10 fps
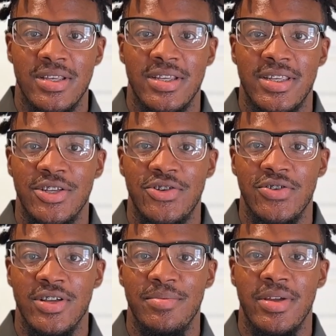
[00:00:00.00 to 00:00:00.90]

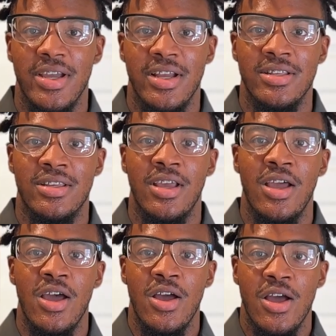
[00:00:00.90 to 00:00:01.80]
essentially means
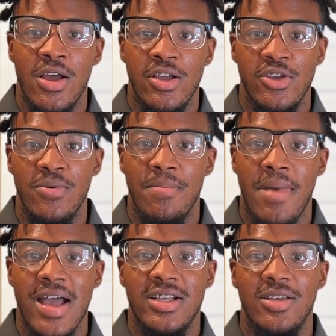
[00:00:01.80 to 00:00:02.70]
you
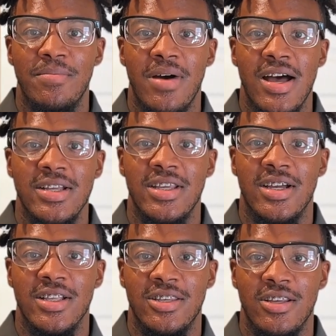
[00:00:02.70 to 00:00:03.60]
maximize the
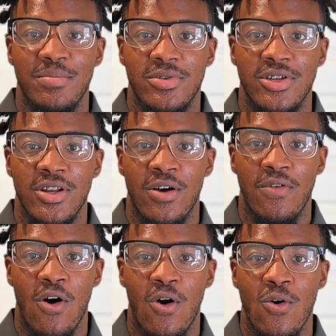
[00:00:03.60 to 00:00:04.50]
consumption of
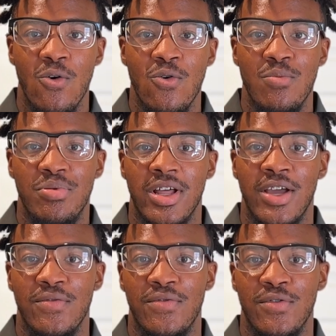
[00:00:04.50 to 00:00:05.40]
whole
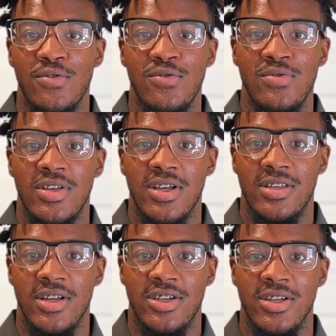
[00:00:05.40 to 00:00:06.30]
plant foods
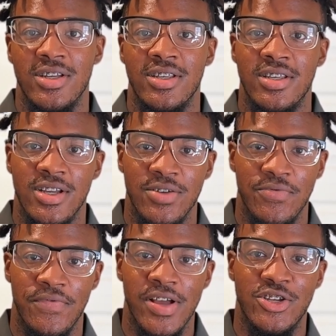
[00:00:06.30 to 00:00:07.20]
such as
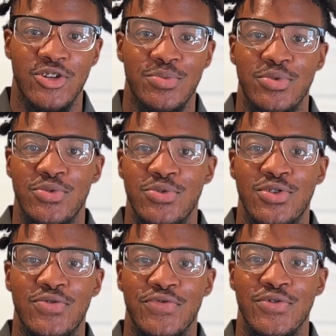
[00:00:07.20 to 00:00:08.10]
vegetables,
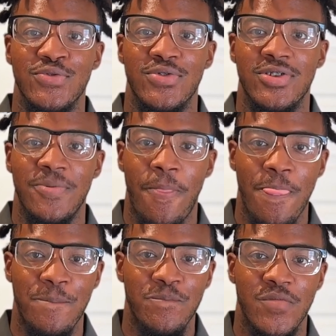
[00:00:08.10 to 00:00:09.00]
fruits,
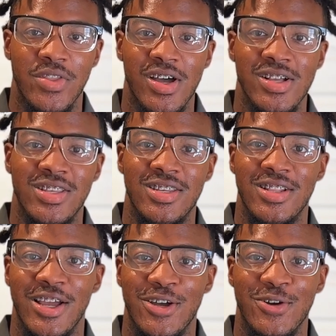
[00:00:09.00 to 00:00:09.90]
nuts,
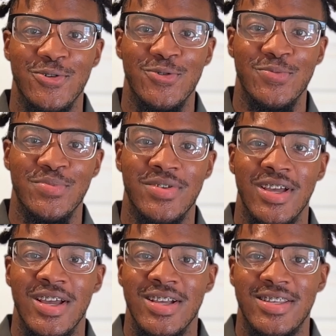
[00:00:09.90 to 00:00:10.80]
legumes,
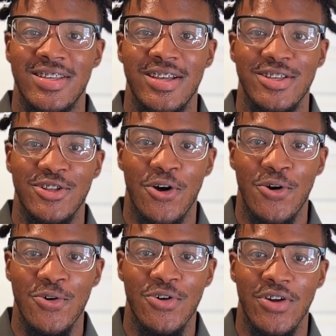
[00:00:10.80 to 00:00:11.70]
seeds, and
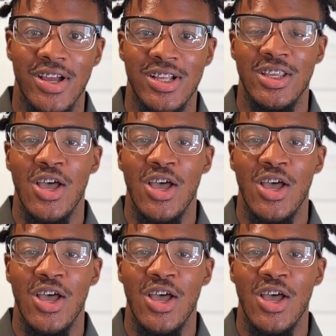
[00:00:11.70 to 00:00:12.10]
whole grains,